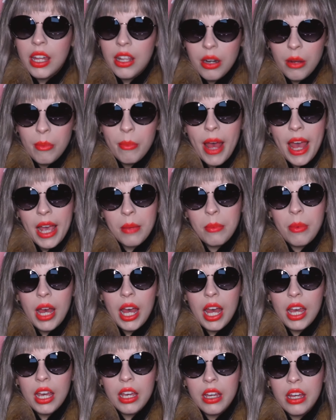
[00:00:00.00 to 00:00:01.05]
in her
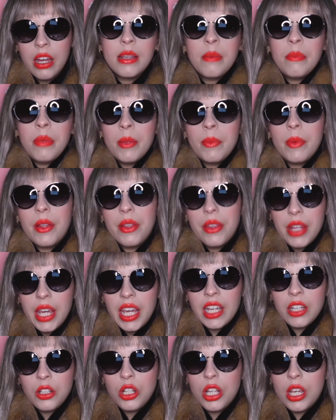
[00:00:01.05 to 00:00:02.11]
backpack. Some people
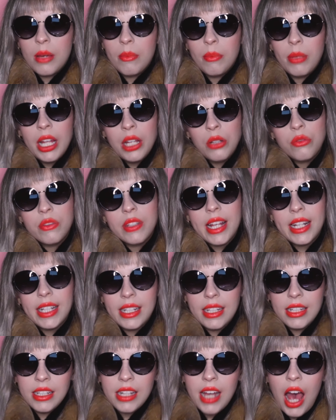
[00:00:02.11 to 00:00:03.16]
think she planned to sell
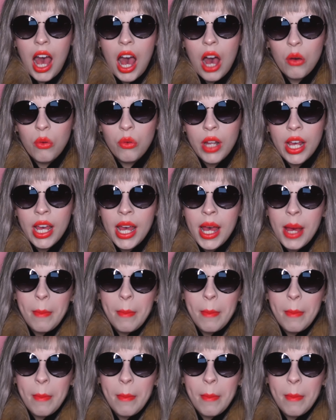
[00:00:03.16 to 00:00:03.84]
it in town,